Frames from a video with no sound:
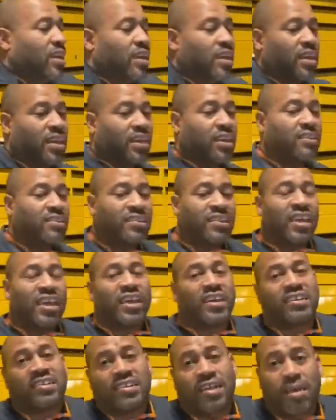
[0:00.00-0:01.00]
is they
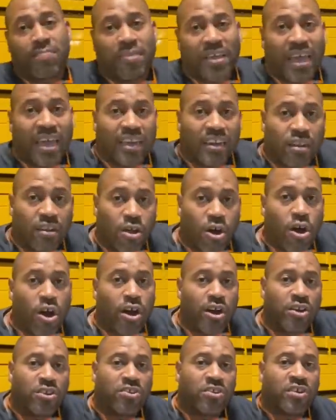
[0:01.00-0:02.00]
accept a
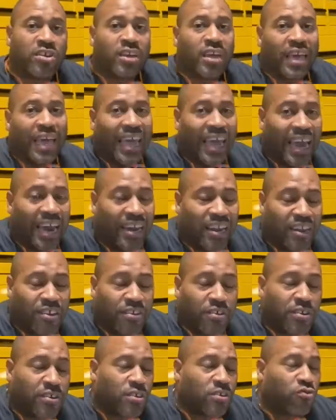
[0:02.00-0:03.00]
large
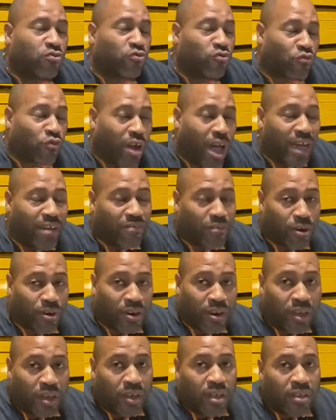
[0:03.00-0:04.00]
8-inch driver.
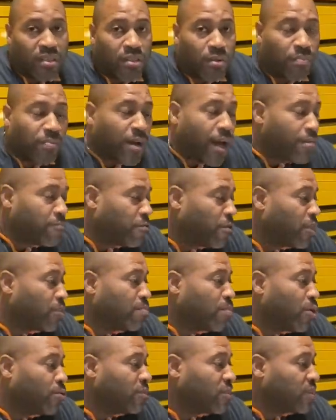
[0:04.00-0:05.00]
The problem with
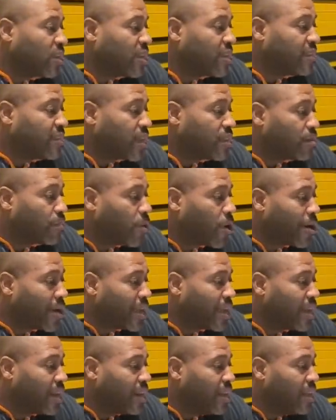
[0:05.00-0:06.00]
most lids on the
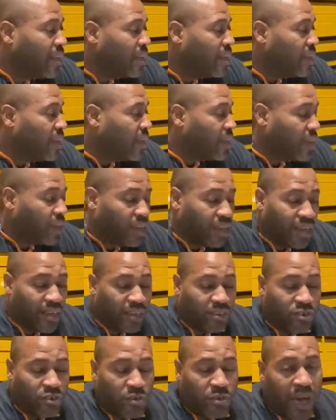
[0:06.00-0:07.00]
market
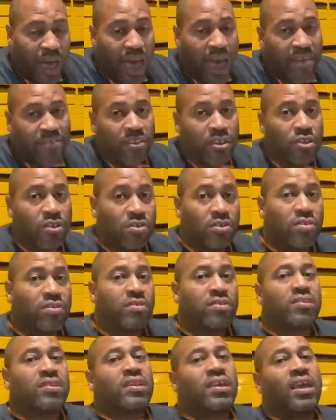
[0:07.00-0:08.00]
is you have to
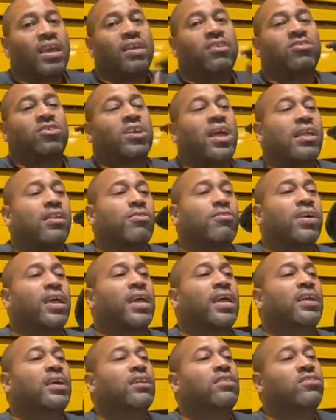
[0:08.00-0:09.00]
use a shallow
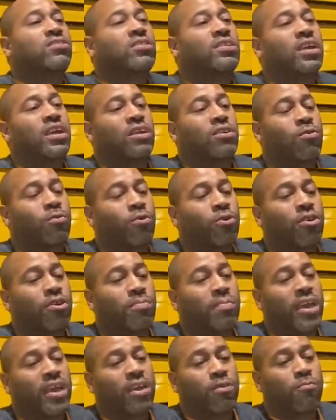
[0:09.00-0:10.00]
8-inch in order to
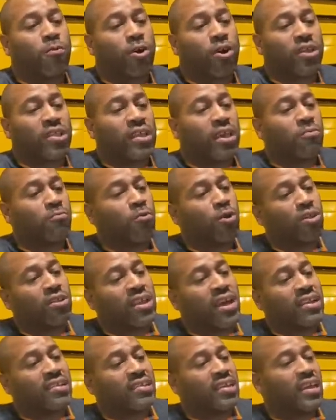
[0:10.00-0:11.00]
make it work. They will
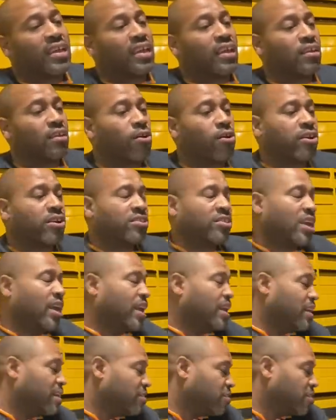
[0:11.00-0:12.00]
not take a large
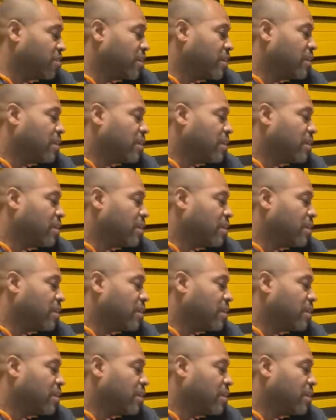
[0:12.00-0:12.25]
8-inch.